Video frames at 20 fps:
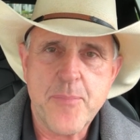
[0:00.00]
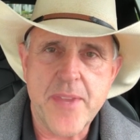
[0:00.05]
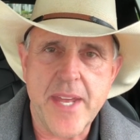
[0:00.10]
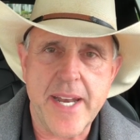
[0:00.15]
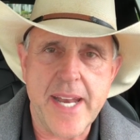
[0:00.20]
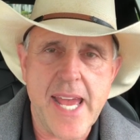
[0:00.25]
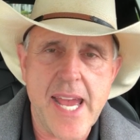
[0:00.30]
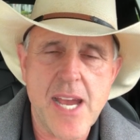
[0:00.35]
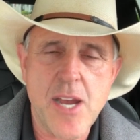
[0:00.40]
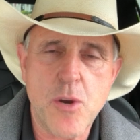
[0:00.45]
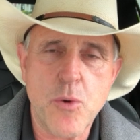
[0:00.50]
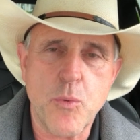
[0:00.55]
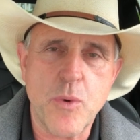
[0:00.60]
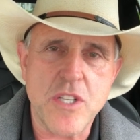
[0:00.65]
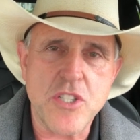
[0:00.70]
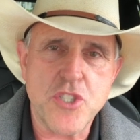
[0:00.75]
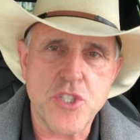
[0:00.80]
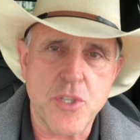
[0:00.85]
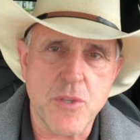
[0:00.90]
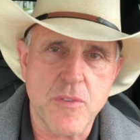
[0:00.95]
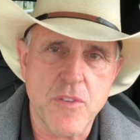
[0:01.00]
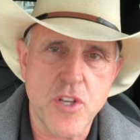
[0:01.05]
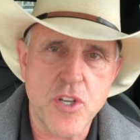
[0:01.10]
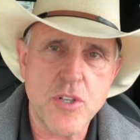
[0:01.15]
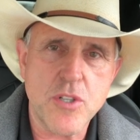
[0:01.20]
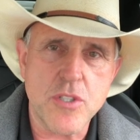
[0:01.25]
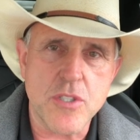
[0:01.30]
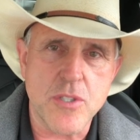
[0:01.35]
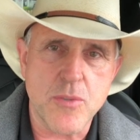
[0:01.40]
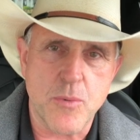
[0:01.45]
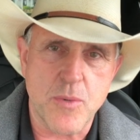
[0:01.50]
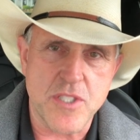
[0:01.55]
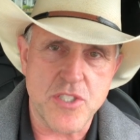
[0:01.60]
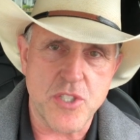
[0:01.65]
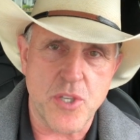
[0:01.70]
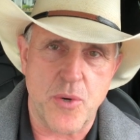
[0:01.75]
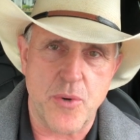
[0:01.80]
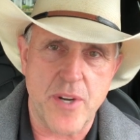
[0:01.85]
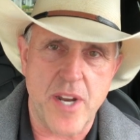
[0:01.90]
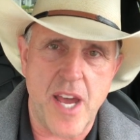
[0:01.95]
and how, once you learned
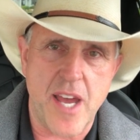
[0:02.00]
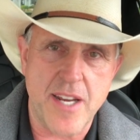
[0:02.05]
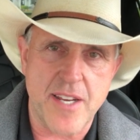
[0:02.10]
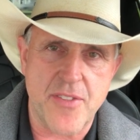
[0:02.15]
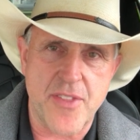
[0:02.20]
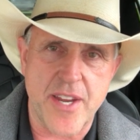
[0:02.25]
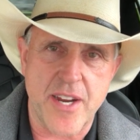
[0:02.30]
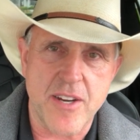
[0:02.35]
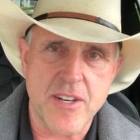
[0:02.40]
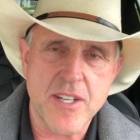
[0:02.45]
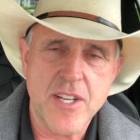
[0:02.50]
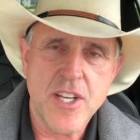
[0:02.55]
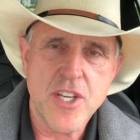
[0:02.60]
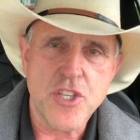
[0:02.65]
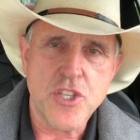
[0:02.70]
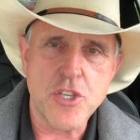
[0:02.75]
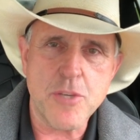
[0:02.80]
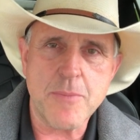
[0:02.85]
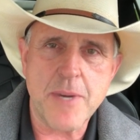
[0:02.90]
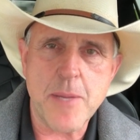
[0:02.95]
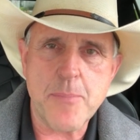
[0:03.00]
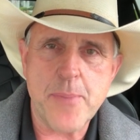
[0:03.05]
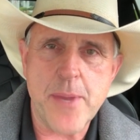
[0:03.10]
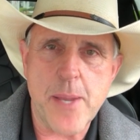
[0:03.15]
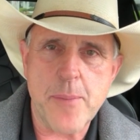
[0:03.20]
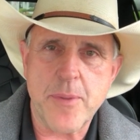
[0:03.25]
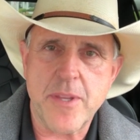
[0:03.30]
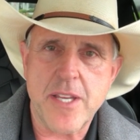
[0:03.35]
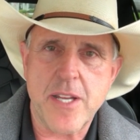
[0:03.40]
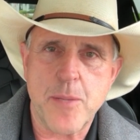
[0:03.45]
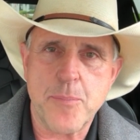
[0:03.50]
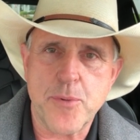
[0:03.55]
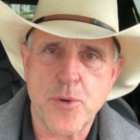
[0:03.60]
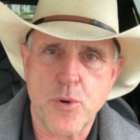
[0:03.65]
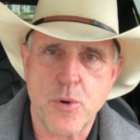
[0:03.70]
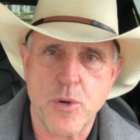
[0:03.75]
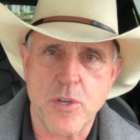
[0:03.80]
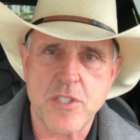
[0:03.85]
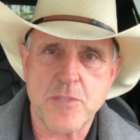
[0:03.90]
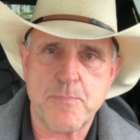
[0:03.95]
what's going on in there, you might be able to help
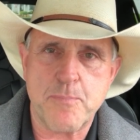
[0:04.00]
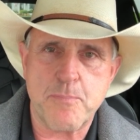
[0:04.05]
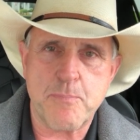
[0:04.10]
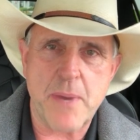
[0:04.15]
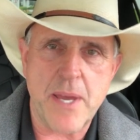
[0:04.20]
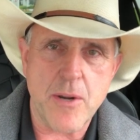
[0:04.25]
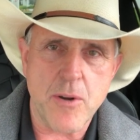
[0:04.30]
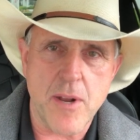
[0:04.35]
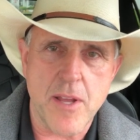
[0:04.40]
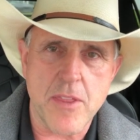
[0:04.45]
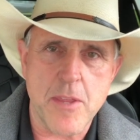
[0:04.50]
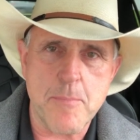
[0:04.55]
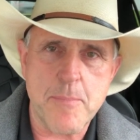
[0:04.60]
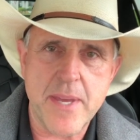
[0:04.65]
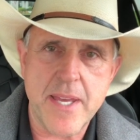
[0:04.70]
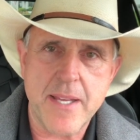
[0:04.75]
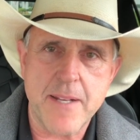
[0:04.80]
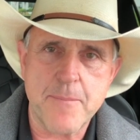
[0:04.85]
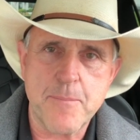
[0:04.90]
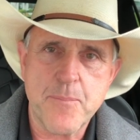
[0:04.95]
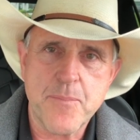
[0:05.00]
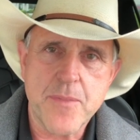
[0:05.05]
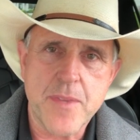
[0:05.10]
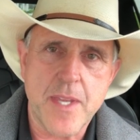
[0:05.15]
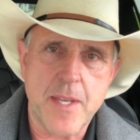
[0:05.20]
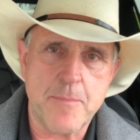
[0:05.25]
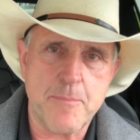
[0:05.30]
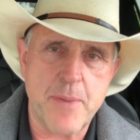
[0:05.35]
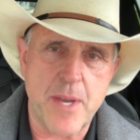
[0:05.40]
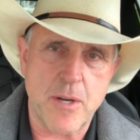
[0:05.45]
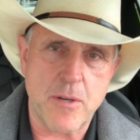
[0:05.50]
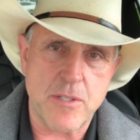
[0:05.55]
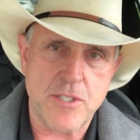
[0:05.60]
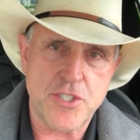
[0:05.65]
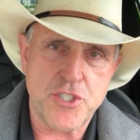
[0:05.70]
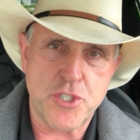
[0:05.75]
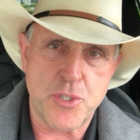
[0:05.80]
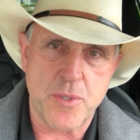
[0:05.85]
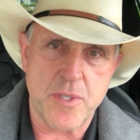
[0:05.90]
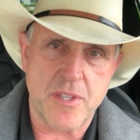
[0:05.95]
your horse better on the bit and better
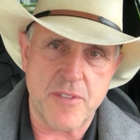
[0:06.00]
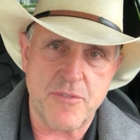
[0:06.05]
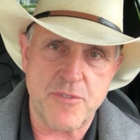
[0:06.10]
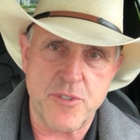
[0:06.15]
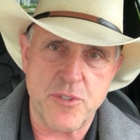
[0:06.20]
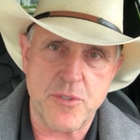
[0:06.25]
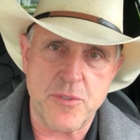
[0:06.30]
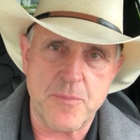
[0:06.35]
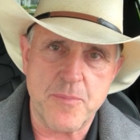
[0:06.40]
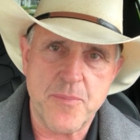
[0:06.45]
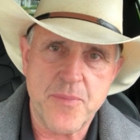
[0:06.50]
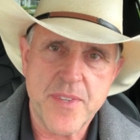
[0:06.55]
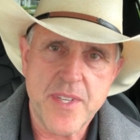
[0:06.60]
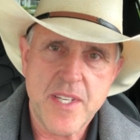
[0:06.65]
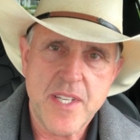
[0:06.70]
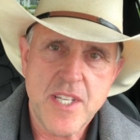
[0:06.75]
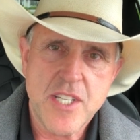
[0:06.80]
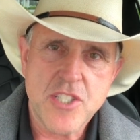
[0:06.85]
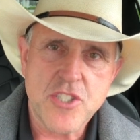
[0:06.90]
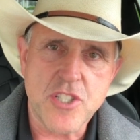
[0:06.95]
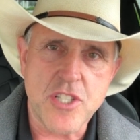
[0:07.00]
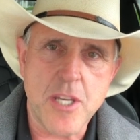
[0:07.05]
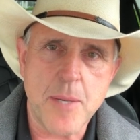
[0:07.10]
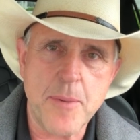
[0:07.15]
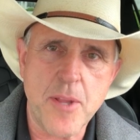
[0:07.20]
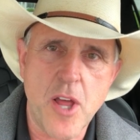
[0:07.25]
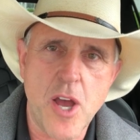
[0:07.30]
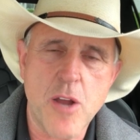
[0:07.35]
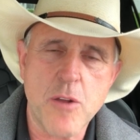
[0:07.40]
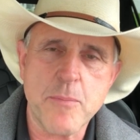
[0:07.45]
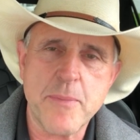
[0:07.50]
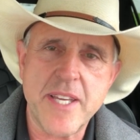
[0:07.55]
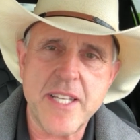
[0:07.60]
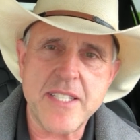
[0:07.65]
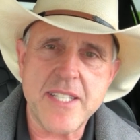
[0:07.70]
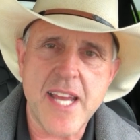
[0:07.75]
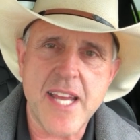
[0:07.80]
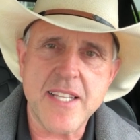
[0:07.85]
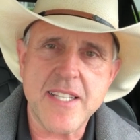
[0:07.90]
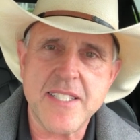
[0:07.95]
in chewing the food. So come along with
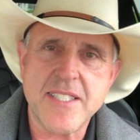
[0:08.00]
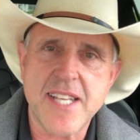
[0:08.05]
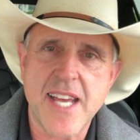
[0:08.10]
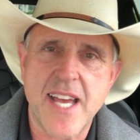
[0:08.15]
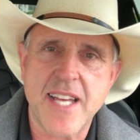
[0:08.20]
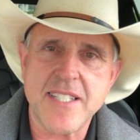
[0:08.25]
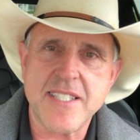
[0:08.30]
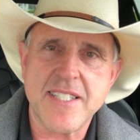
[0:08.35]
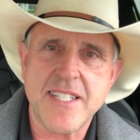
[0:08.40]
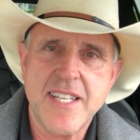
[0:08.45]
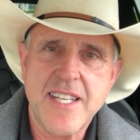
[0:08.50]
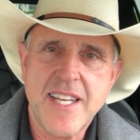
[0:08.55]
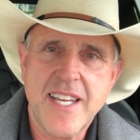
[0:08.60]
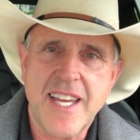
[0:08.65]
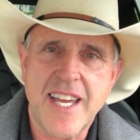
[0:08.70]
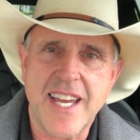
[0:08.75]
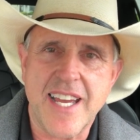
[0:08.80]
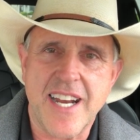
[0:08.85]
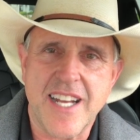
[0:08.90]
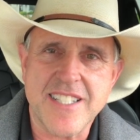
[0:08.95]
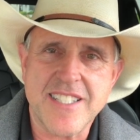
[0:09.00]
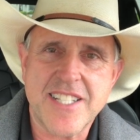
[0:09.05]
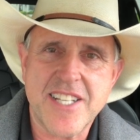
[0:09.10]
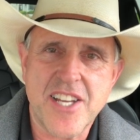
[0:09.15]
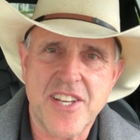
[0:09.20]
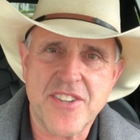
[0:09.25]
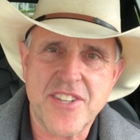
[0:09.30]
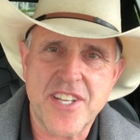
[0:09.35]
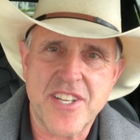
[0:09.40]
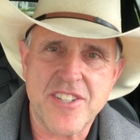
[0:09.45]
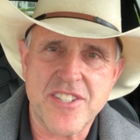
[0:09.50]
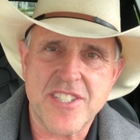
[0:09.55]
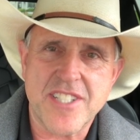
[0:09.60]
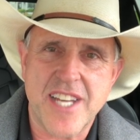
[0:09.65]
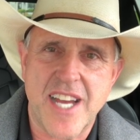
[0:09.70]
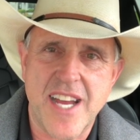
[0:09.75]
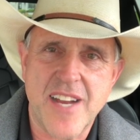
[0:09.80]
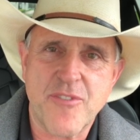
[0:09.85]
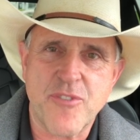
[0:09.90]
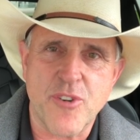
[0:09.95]
me, take the test, and I'll see you on the other
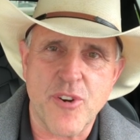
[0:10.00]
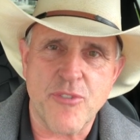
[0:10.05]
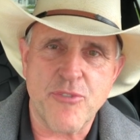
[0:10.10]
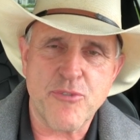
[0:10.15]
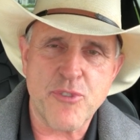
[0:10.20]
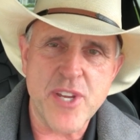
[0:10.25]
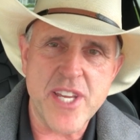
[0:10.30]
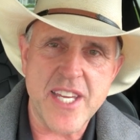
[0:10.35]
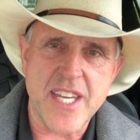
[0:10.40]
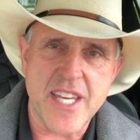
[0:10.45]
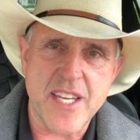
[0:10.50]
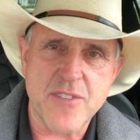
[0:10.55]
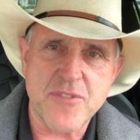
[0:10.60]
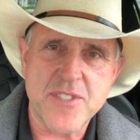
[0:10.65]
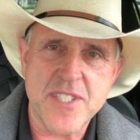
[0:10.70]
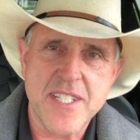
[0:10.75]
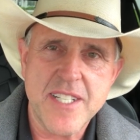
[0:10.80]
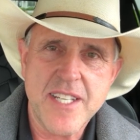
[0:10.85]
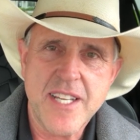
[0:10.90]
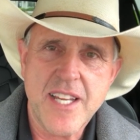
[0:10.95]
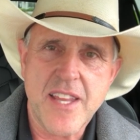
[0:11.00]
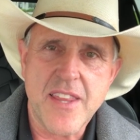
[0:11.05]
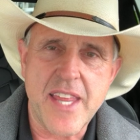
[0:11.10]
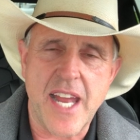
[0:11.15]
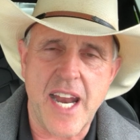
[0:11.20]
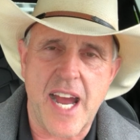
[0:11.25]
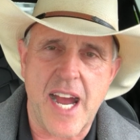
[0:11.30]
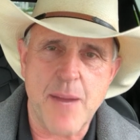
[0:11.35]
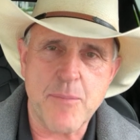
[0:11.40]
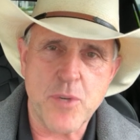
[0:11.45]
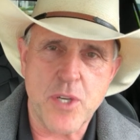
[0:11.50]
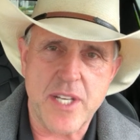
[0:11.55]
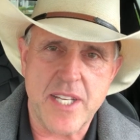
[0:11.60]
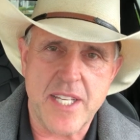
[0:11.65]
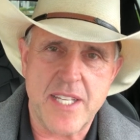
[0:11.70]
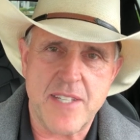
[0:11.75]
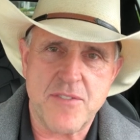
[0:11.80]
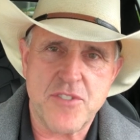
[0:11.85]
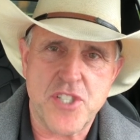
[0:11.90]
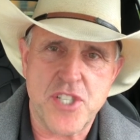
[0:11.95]
side for a free gift that I'm going to
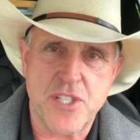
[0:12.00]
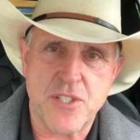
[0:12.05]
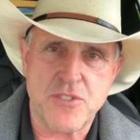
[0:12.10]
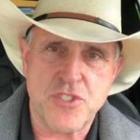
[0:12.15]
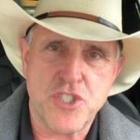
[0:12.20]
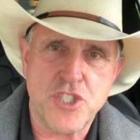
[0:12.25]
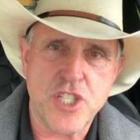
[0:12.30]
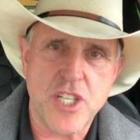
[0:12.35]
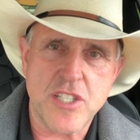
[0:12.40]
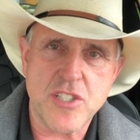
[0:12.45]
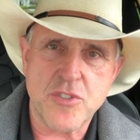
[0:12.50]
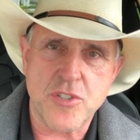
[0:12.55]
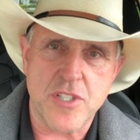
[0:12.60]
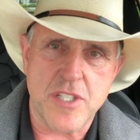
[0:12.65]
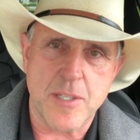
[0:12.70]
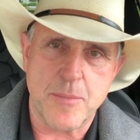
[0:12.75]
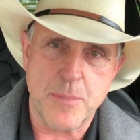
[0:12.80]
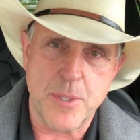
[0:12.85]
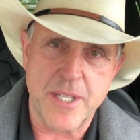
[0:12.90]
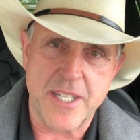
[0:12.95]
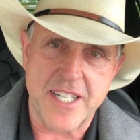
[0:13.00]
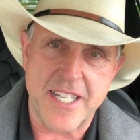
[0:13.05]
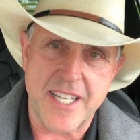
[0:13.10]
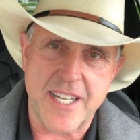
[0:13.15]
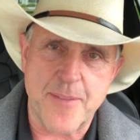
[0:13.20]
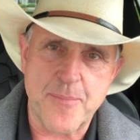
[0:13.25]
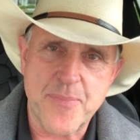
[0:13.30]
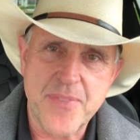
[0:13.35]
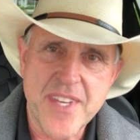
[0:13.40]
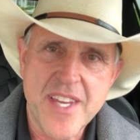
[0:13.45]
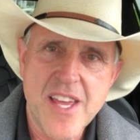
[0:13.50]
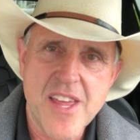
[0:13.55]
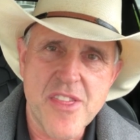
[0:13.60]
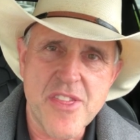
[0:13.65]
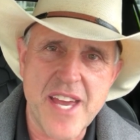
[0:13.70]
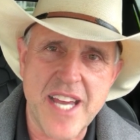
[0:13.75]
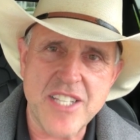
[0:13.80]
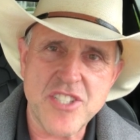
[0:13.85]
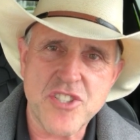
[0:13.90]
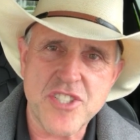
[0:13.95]
give to you just for completing it.
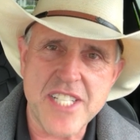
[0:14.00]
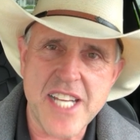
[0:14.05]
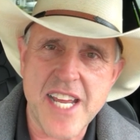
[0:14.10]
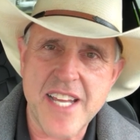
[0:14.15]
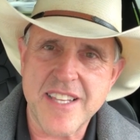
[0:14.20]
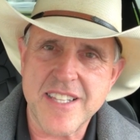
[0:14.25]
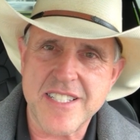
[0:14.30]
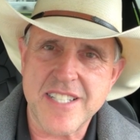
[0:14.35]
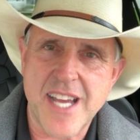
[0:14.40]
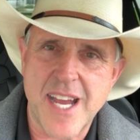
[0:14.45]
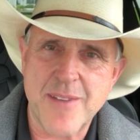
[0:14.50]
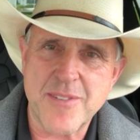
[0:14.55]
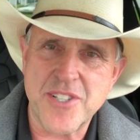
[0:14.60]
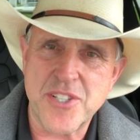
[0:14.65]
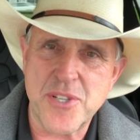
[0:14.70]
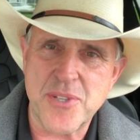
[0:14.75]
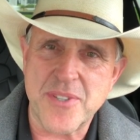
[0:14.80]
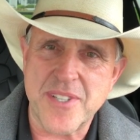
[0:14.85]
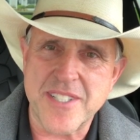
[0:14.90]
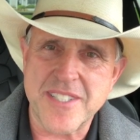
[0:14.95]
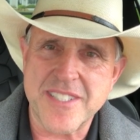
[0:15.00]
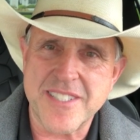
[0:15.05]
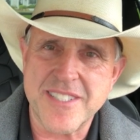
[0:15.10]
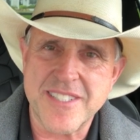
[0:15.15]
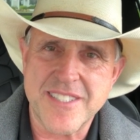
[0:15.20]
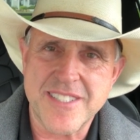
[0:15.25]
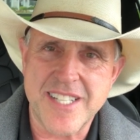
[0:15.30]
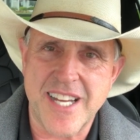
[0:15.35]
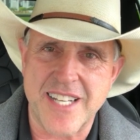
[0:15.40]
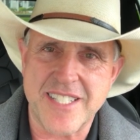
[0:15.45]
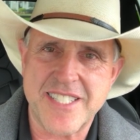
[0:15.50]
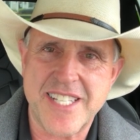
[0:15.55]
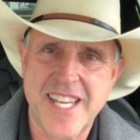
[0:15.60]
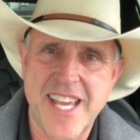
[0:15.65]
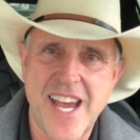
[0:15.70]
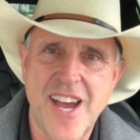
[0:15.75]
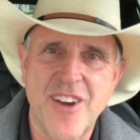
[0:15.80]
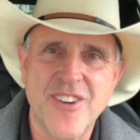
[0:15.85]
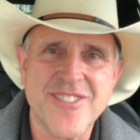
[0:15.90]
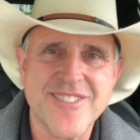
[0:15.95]
Thanks for taking the time to do this. Doc
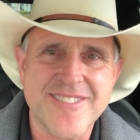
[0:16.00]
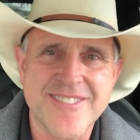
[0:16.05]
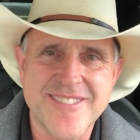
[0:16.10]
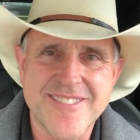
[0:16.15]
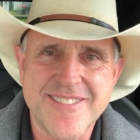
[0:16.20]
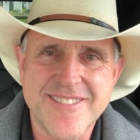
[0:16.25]
T out.